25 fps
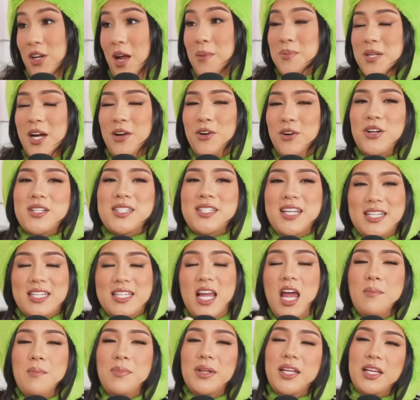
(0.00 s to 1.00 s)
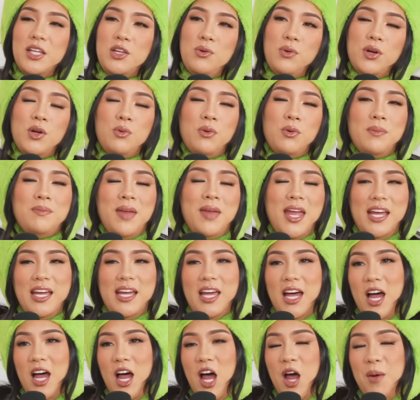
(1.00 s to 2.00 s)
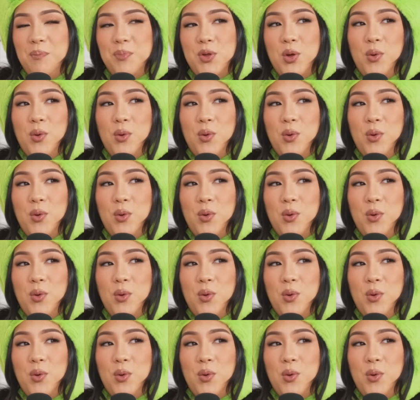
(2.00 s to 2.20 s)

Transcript: to Uptown Girls, yeah. Yes. But like, you want to wear makeup.